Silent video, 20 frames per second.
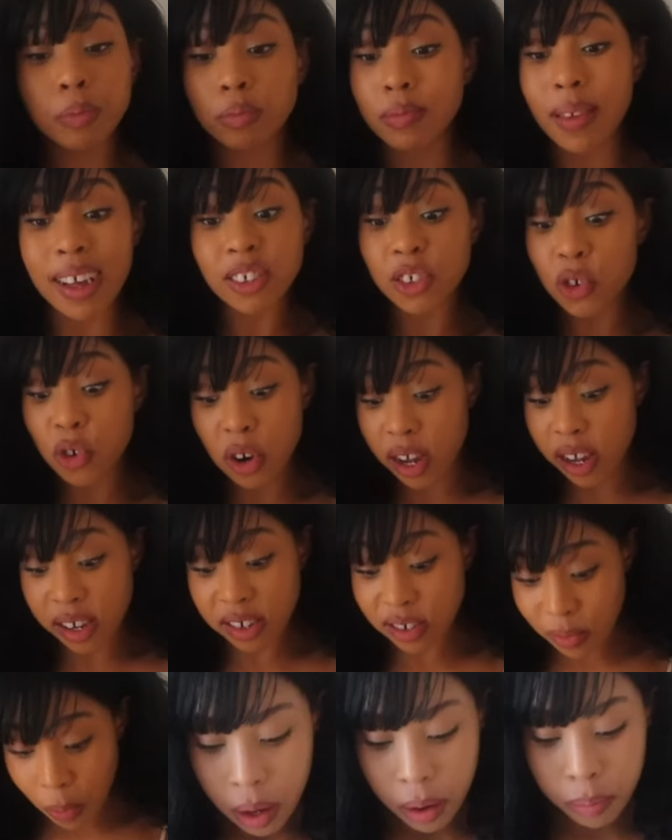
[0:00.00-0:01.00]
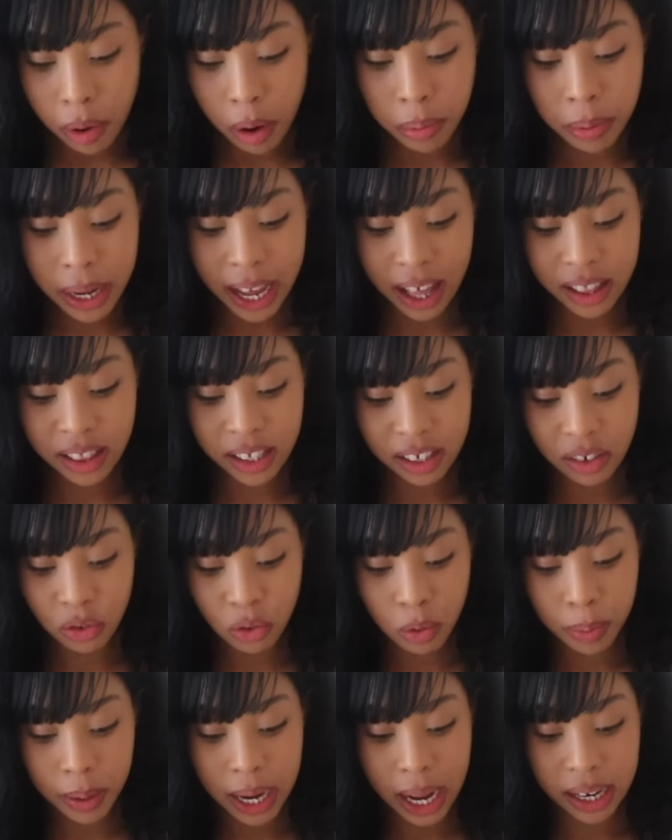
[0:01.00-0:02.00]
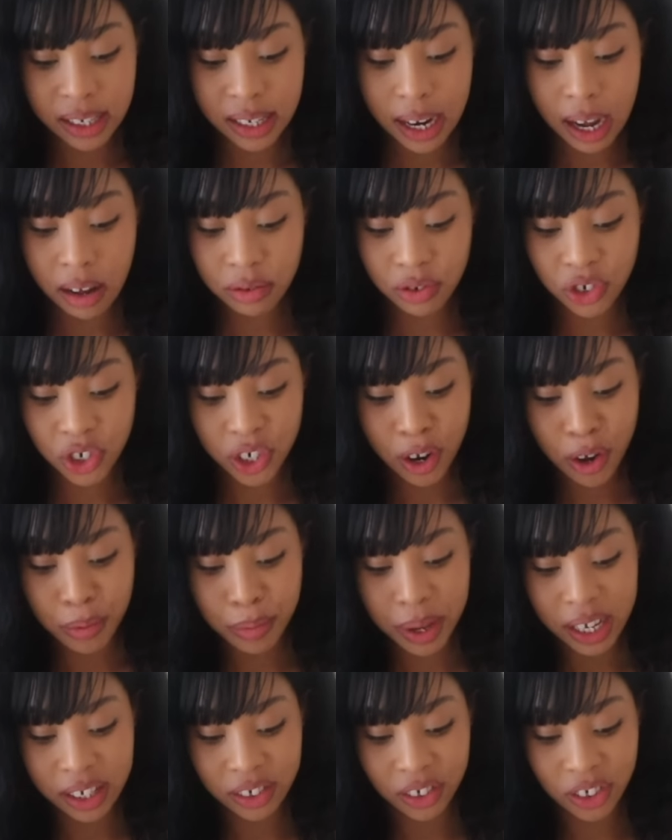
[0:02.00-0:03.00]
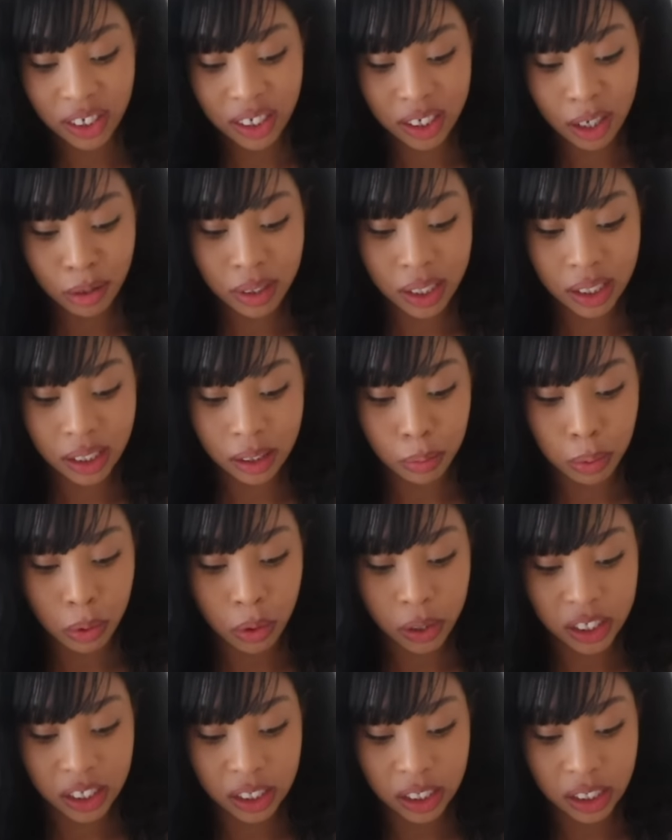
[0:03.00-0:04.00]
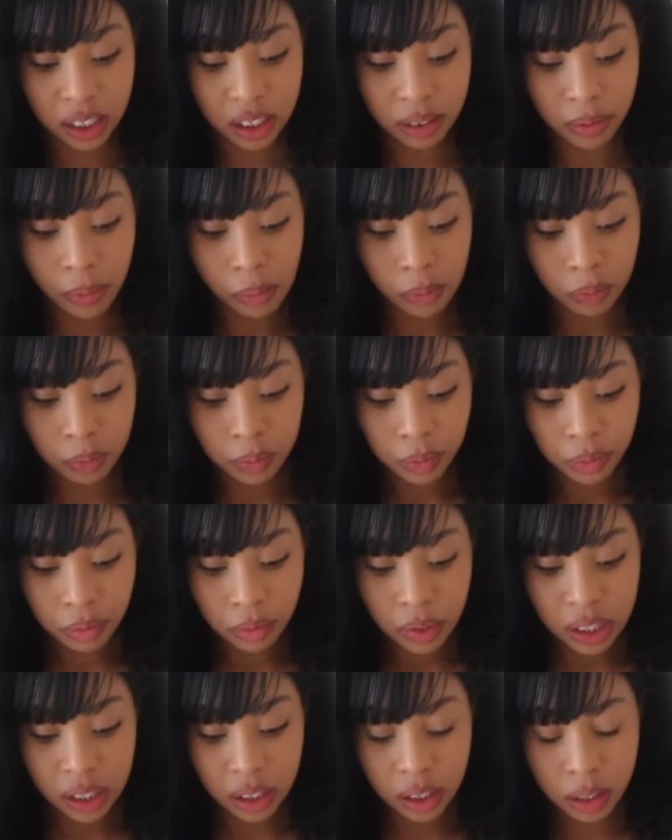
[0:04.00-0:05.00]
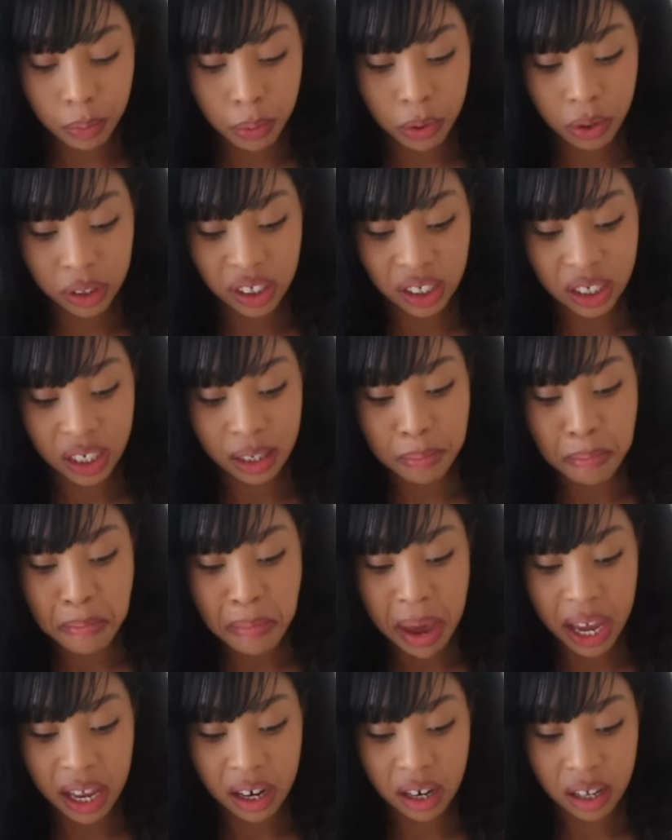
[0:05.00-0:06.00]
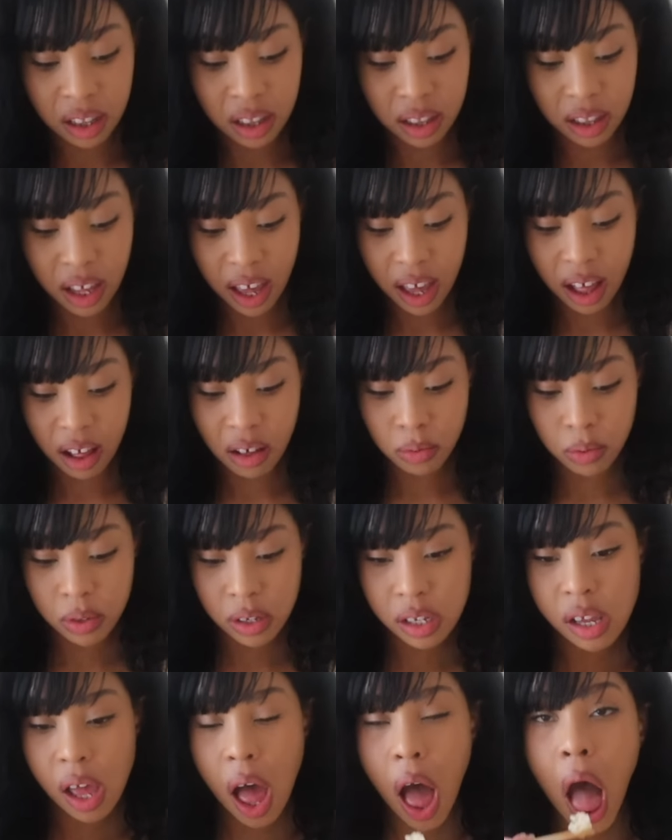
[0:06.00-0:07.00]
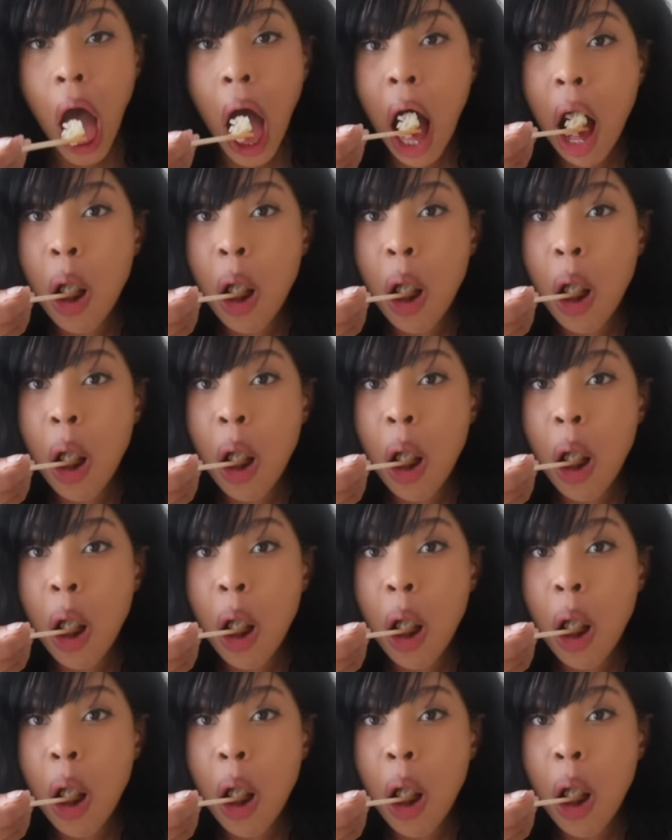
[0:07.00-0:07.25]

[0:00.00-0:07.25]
That's all it is. Probably had it all planned out. Do you know what I mean? Just so disappointed. Disappointed in men. What the hell was that?